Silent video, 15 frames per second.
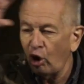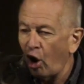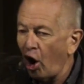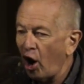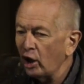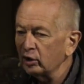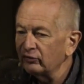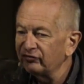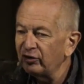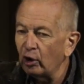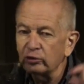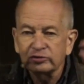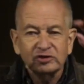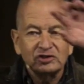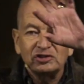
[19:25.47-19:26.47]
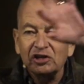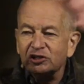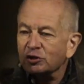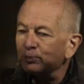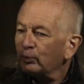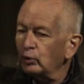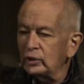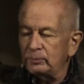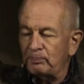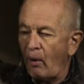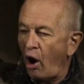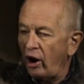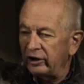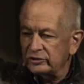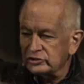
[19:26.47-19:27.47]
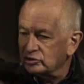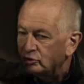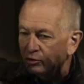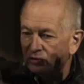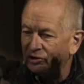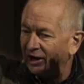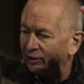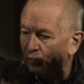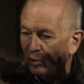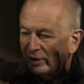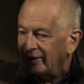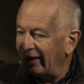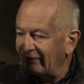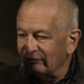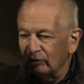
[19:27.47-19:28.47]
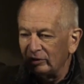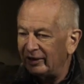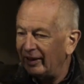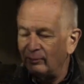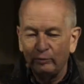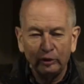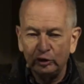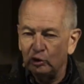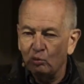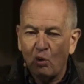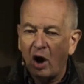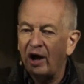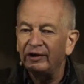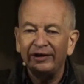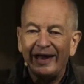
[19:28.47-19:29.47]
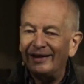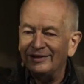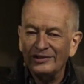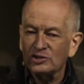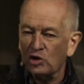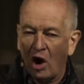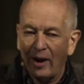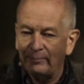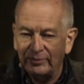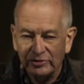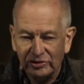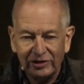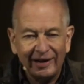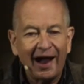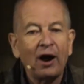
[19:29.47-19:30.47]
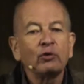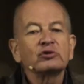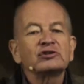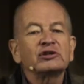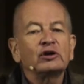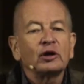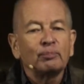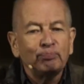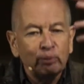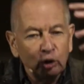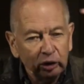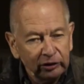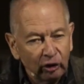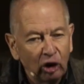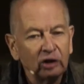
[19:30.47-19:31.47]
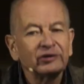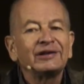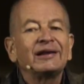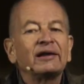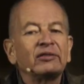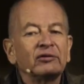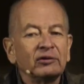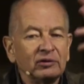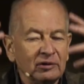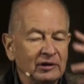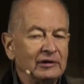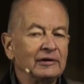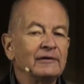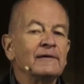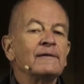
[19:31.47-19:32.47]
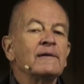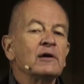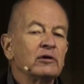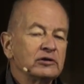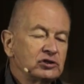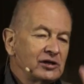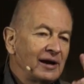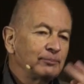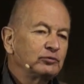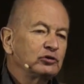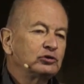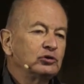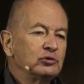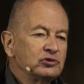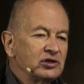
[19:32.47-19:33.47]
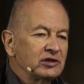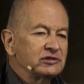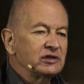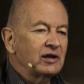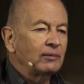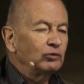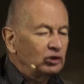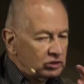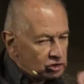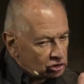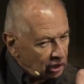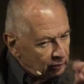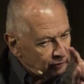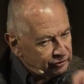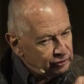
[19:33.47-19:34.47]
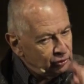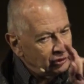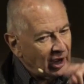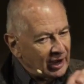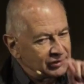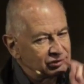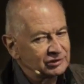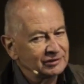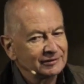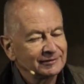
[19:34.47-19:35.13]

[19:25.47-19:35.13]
all of those disparate parts? You take whatever label you want and its opposite. How is he going to pull it all together? And chapter 2 says, I'm going to start with you guys.